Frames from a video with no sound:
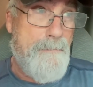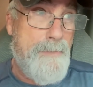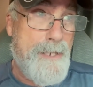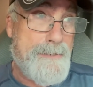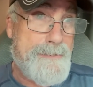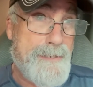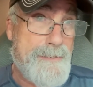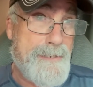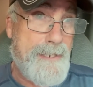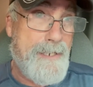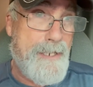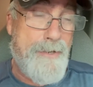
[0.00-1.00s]
But since
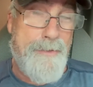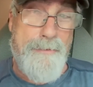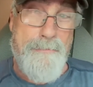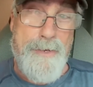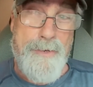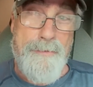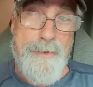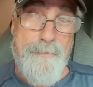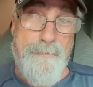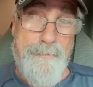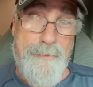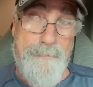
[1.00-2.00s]
I got on the road, the,
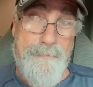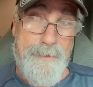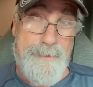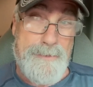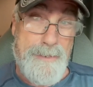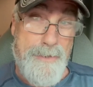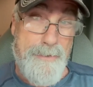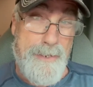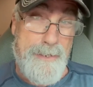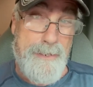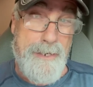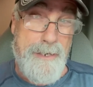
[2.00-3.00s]
the first load I,